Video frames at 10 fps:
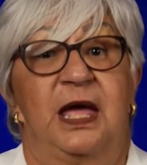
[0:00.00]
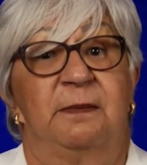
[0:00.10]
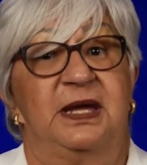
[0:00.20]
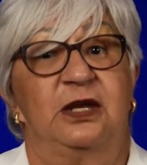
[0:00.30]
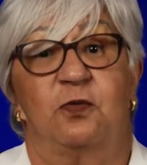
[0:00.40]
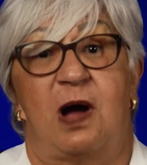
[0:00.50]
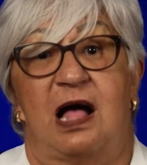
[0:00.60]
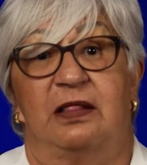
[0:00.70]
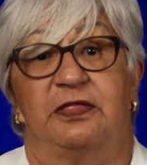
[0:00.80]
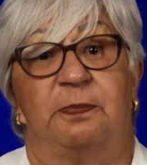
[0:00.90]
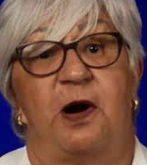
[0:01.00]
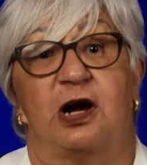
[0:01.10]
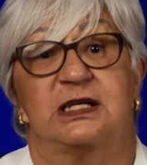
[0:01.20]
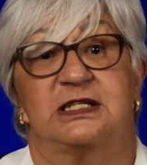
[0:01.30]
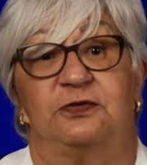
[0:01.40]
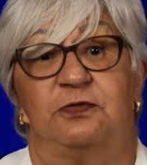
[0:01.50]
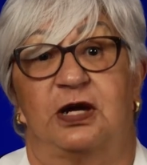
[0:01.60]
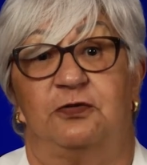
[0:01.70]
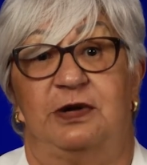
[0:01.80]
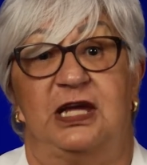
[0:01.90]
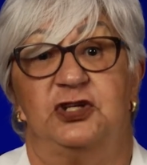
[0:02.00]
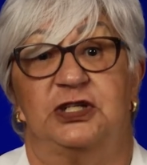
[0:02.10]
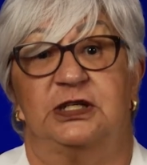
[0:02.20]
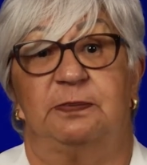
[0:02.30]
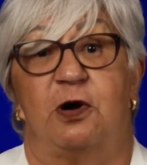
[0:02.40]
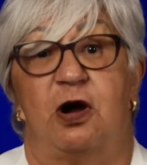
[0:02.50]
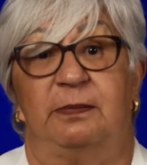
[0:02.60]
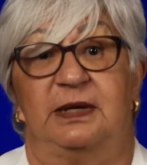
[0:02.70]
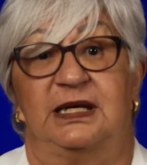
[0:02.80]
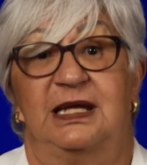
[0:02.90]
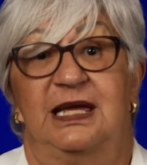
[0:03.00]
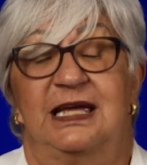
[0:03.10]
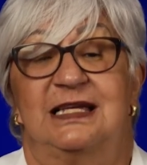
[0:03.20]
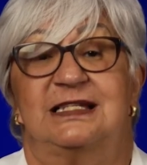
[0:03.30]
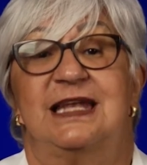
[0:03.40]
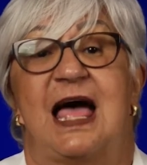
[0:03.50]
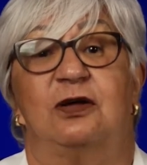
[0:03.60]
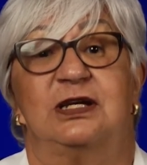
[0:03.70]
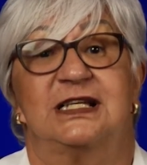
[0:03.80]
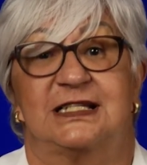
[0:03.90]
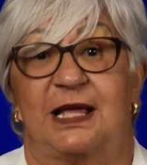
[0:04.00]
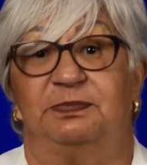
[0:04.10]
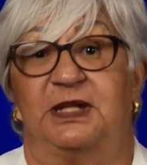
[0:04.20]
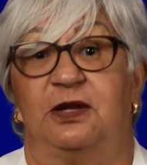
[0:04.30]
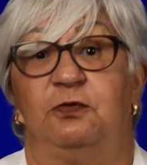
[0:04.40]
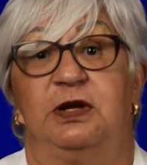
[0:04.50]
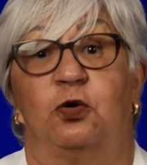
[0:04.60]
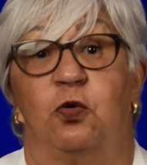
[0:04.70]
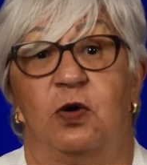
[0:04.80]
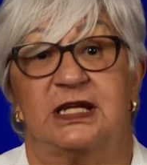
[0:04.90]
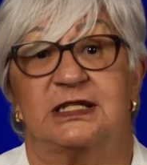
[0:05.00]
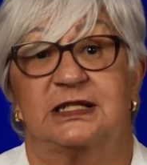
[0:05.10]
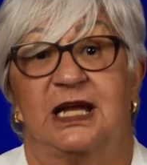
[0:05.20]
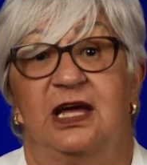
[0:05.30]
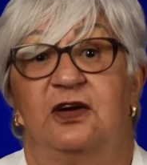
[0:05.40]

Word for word: Meanwhile, the Parks and Recreation Department is now accepting requests